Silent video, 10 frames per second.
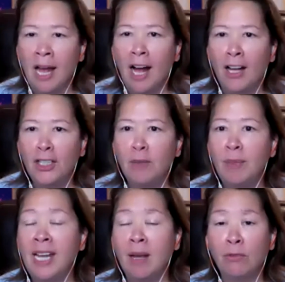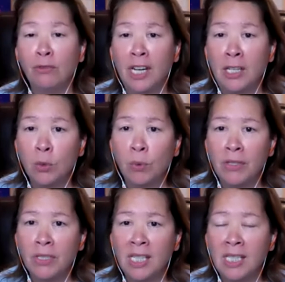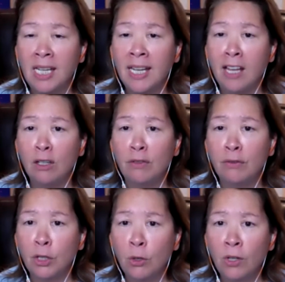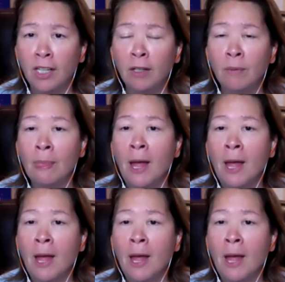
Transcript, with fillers: Uh, she became hmm. friends with Sensei Keiko Fukuda,